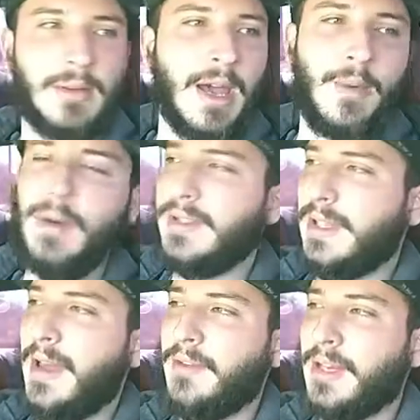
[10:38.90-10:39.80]
I was
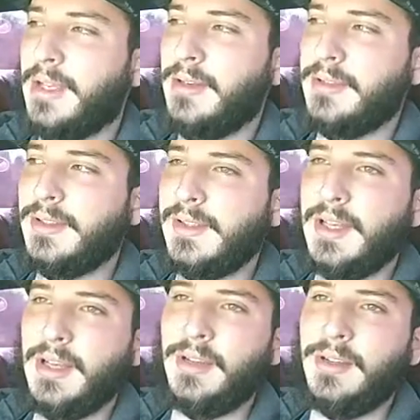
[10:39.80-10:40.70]
having it
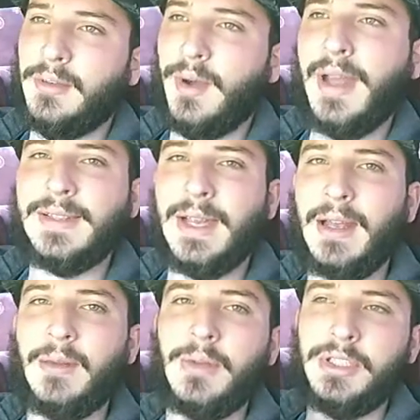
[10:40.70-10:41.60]
sitting on the right side
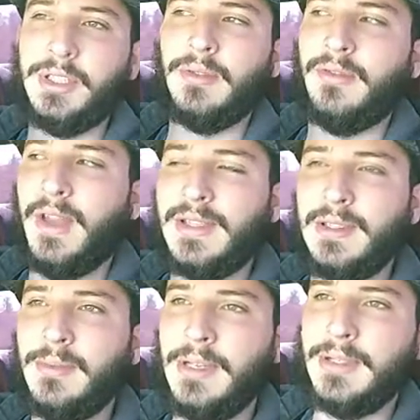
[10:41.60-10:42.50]
of the windshield
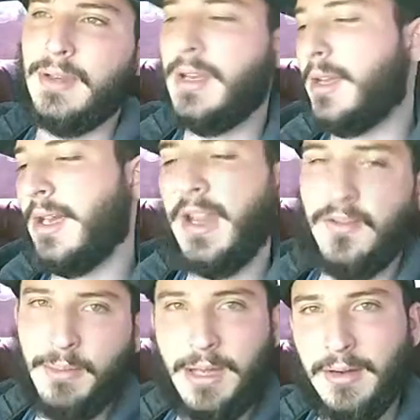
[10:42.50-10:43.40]
facing me, so you get kind of
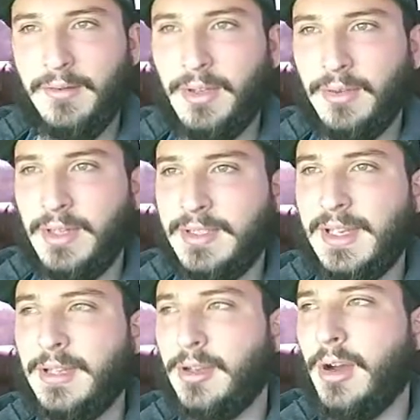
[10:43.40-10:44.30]
a better view of the
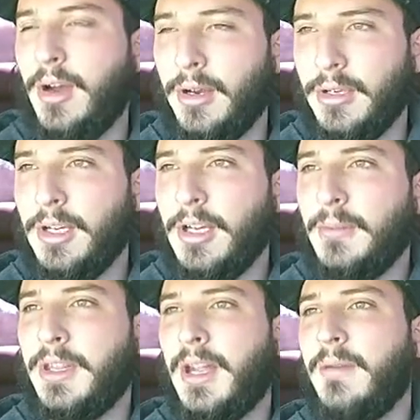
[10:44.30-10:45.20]
inside of the car.
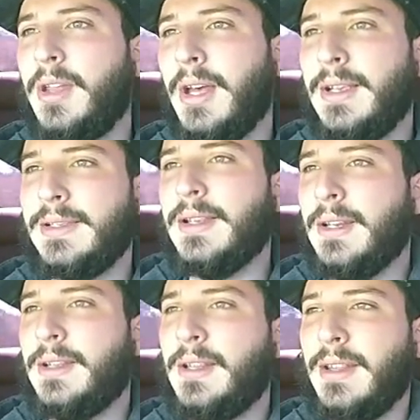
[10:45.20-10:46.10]
Then I realized
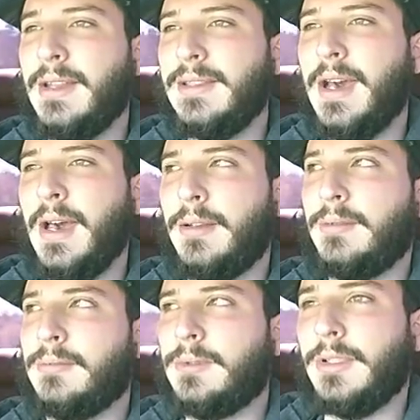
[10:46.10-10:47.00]
that that's not
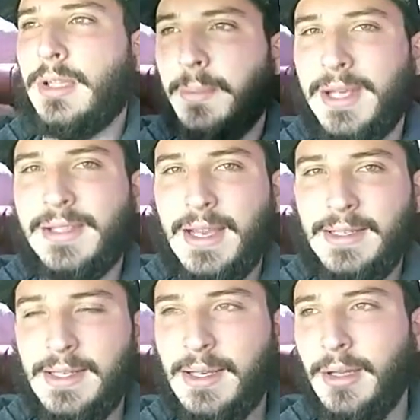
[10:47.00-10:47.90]
the best
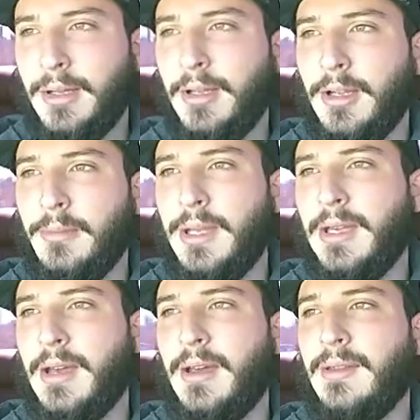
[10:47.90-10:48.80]
idea,
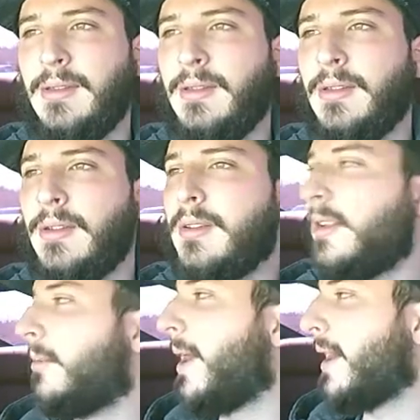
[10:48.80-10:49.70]
because
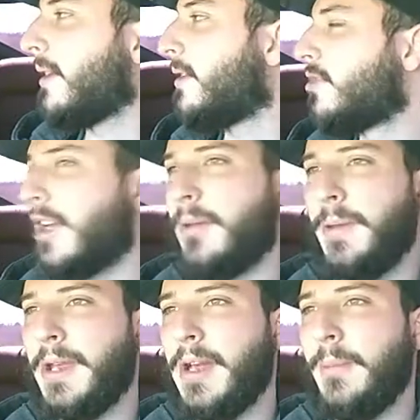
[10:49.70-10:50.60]
the mic is trying to
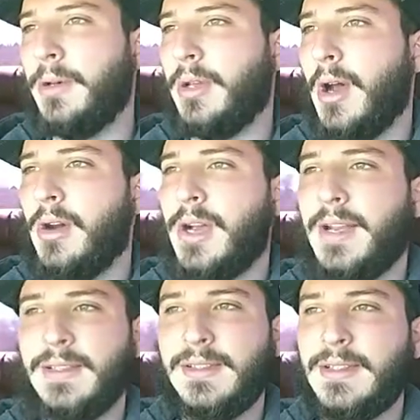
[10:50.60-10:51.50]
pick up on all
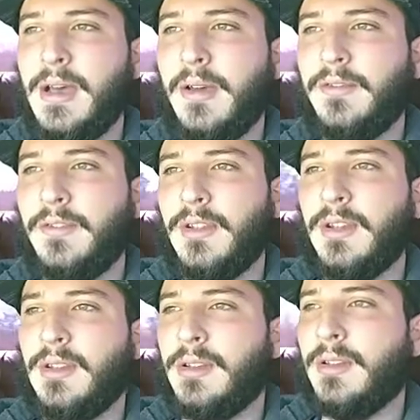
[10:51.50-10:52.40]
kinds of stuff
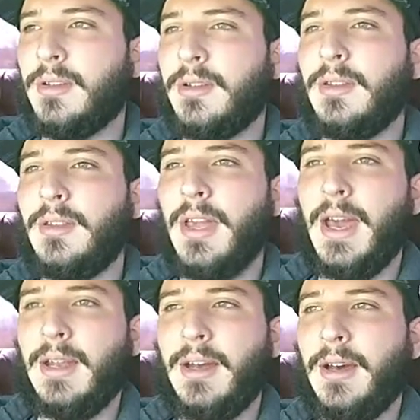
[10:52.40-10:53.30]

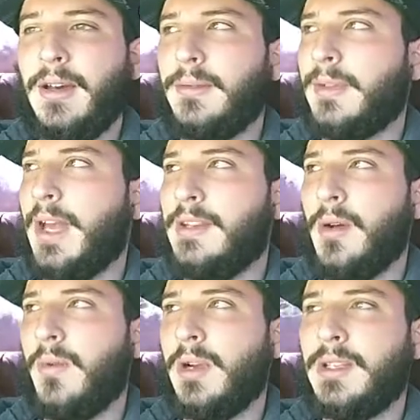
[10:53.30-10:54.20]
that I
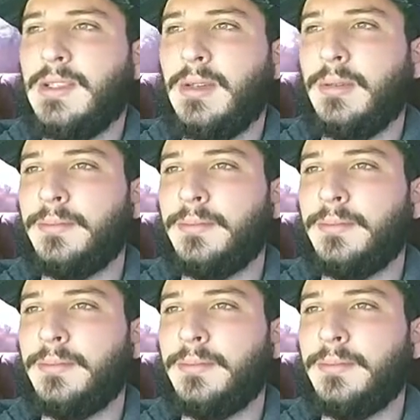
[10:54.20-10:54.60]
don't want it to,